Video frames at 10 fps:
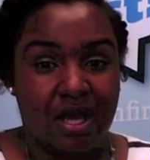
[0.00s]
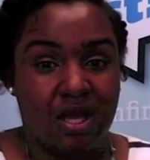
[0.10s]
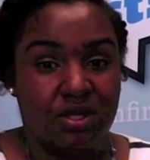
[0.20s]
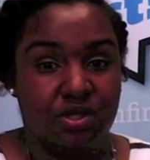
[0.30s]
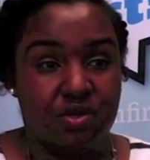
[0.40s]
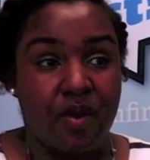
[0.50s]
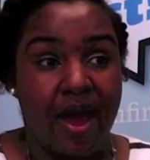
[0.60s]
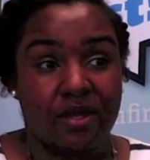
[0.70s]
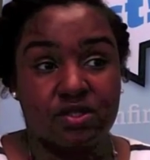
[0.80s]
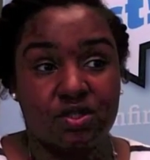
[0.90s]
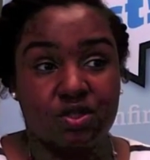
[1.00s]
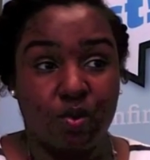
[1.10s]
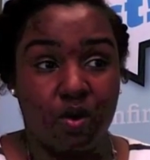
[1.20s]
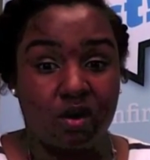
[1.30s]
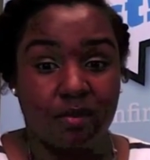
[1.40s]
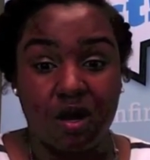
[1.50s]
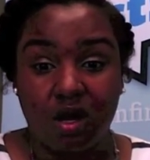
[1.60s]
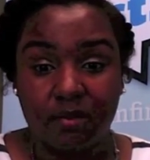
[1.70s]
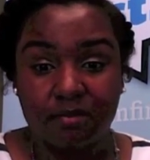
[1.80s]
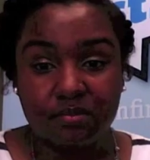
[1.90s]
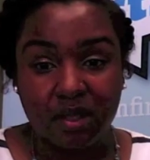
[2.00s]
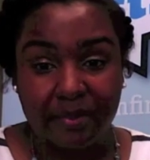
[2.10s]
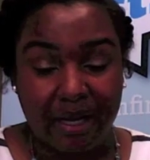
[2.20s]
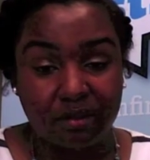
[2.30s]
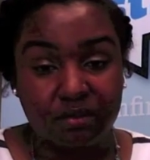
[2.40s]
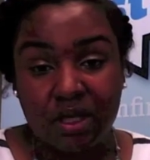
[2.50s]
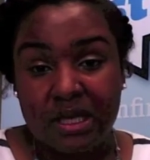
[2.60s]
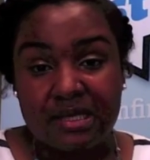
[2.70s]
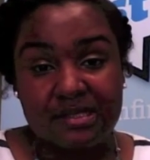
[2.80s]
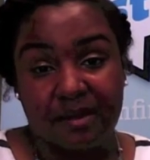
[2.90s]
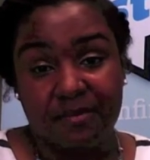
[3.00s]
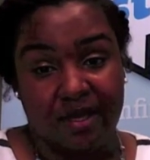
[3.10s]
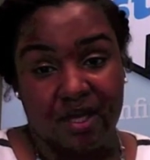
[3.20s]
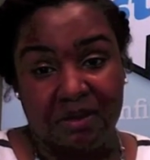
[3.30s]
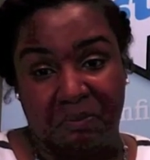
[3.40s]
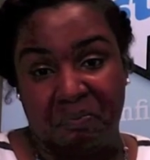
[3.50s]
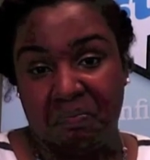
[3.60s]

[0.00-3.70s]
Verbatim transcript: and you ask your mom about something